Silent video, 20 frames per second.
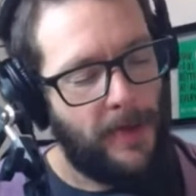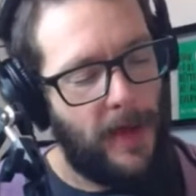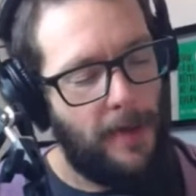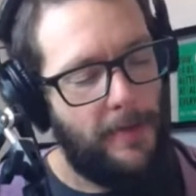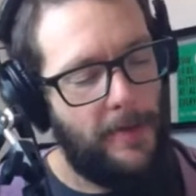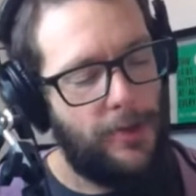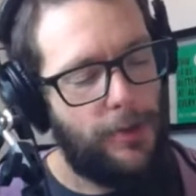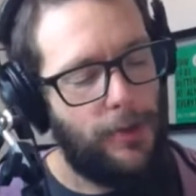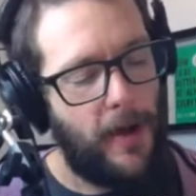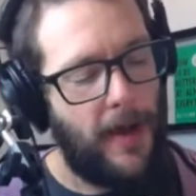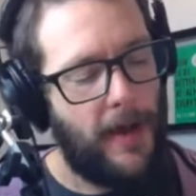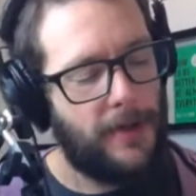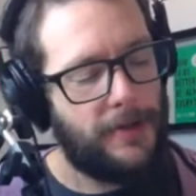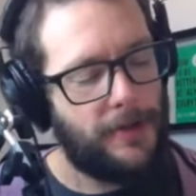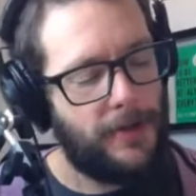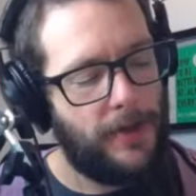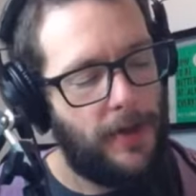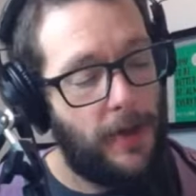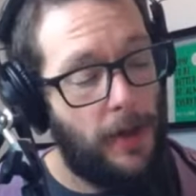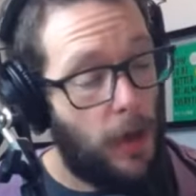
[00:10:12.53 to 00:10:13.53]
I mean, to
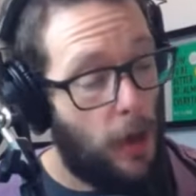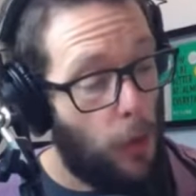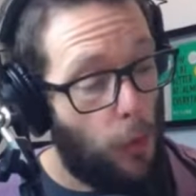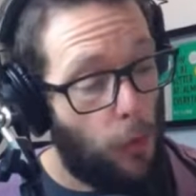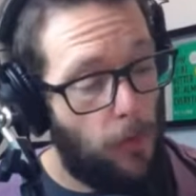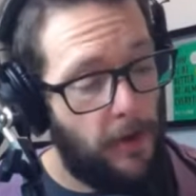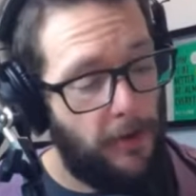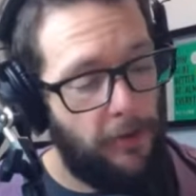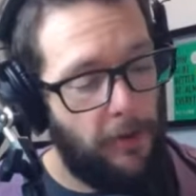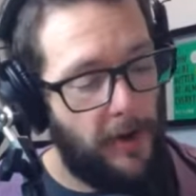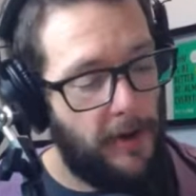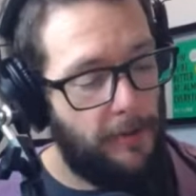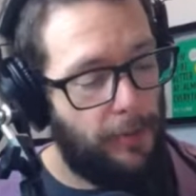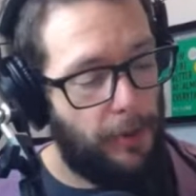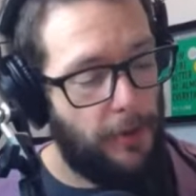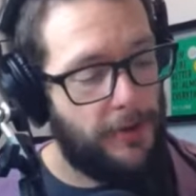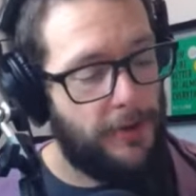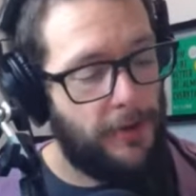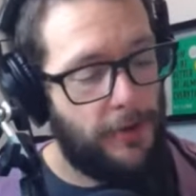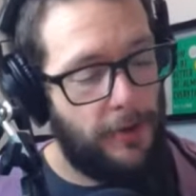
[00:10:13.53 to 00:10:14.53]
ask whether a
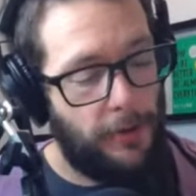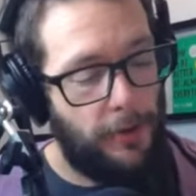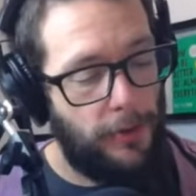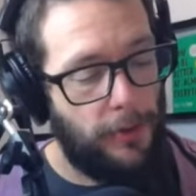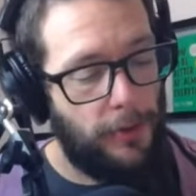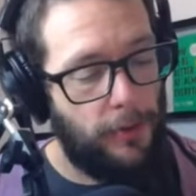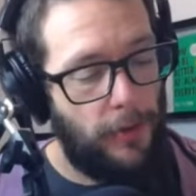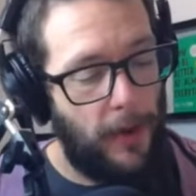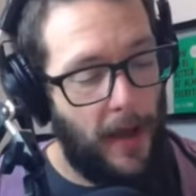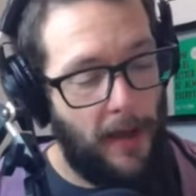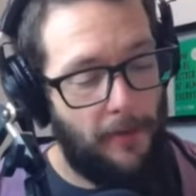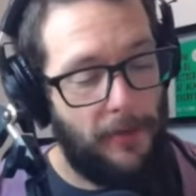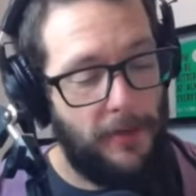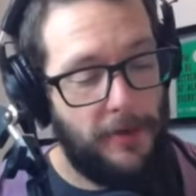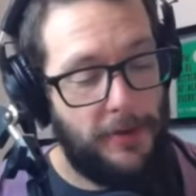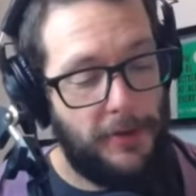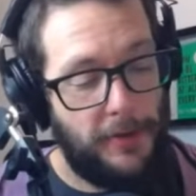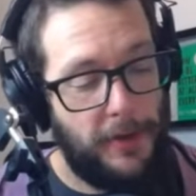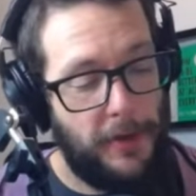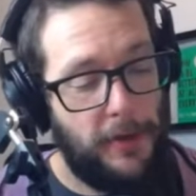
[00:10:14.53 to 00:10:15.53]
person who,
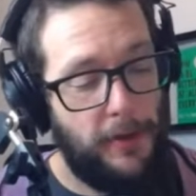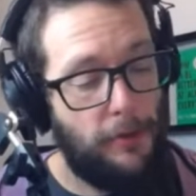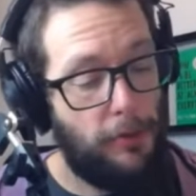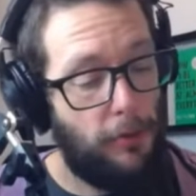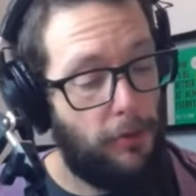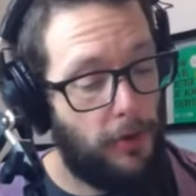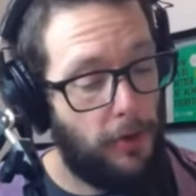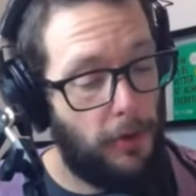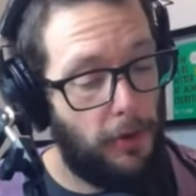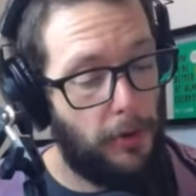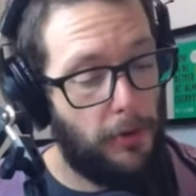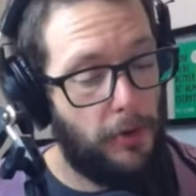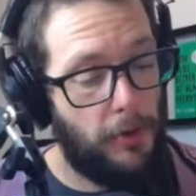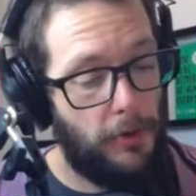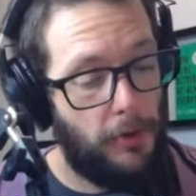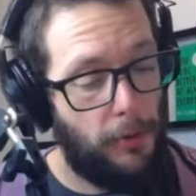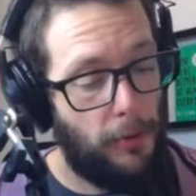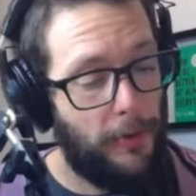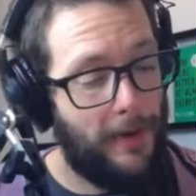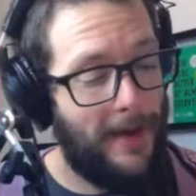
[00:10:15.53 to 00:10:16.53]
having seen or
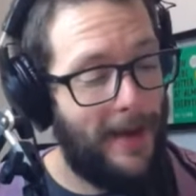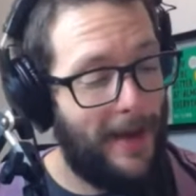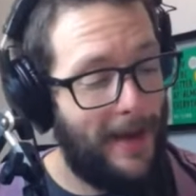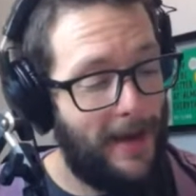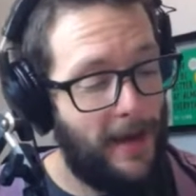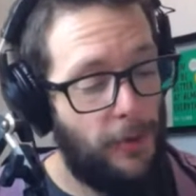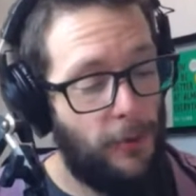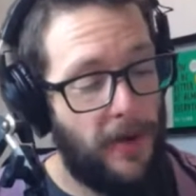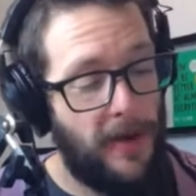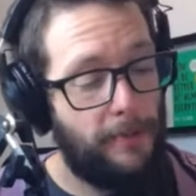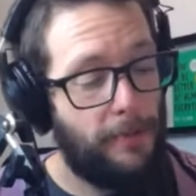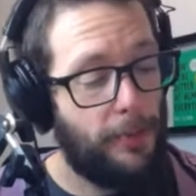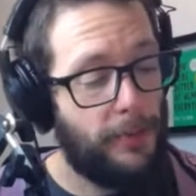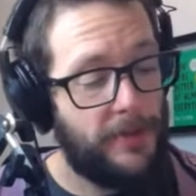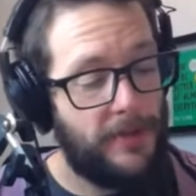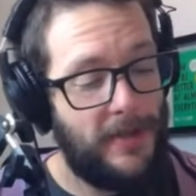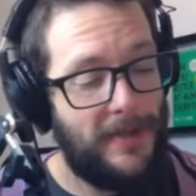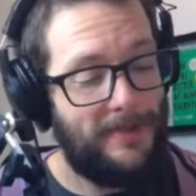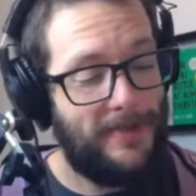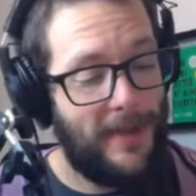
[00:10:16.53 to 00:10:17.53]
heard or in any way
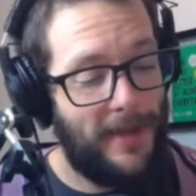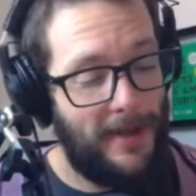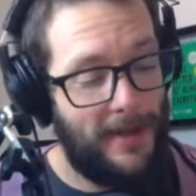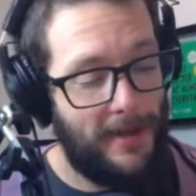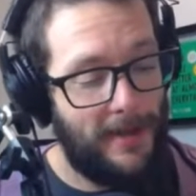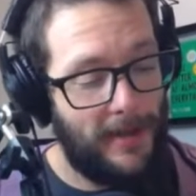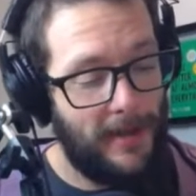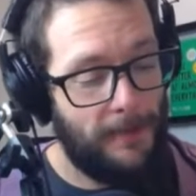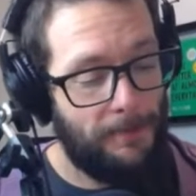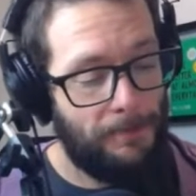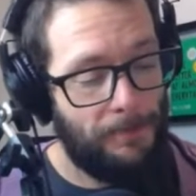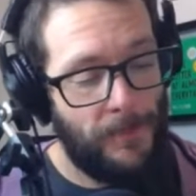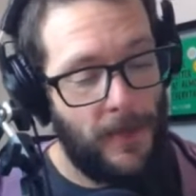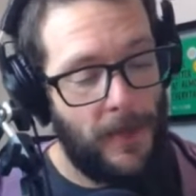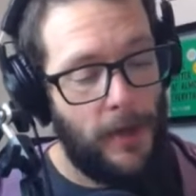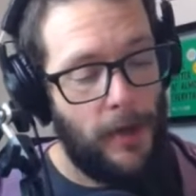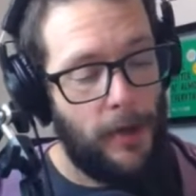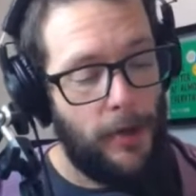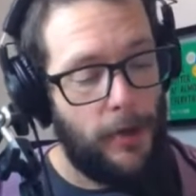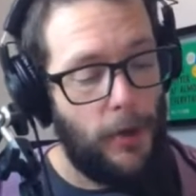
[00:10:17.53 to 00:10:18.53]
perceived anything,
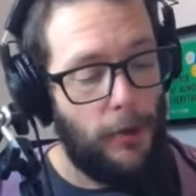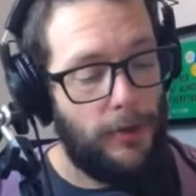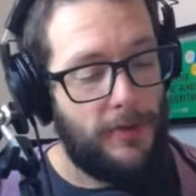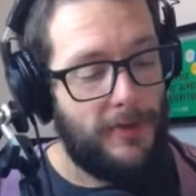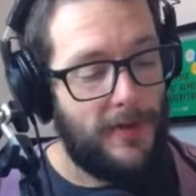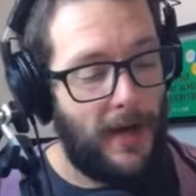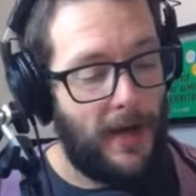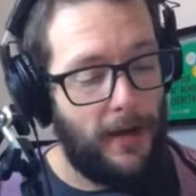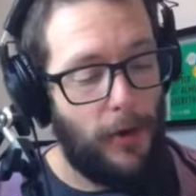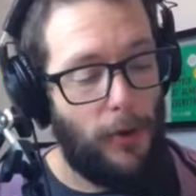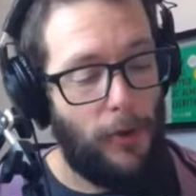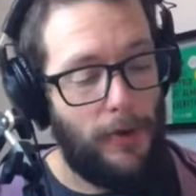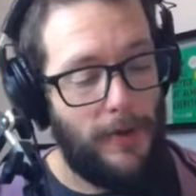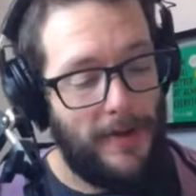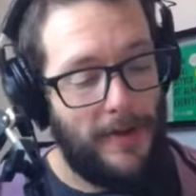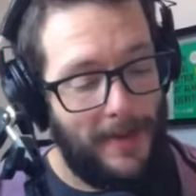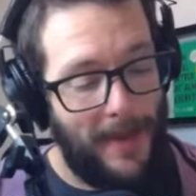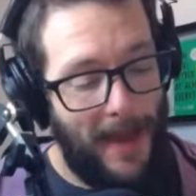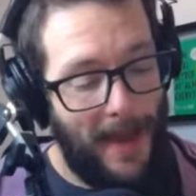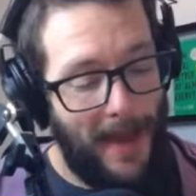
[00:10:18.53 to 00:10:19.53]
knows not
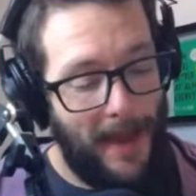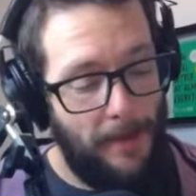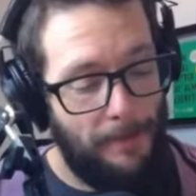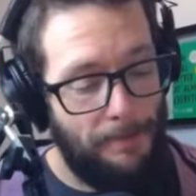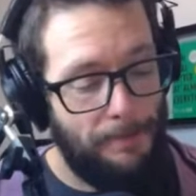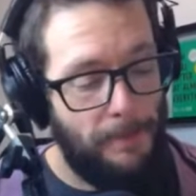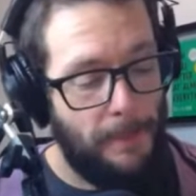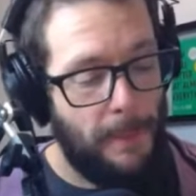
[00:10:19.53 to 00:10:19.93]
only that,